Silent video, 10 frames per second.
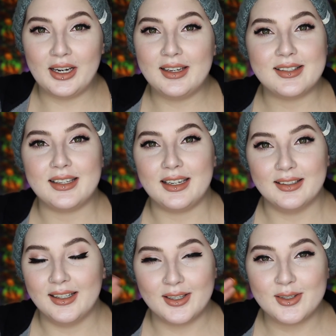crazy
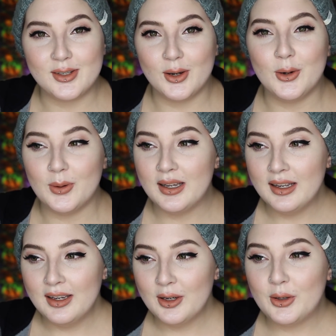and like so
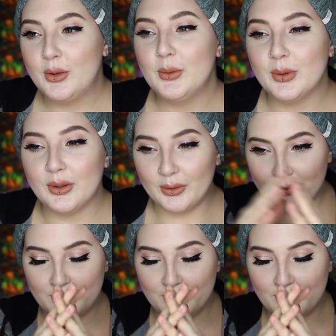cool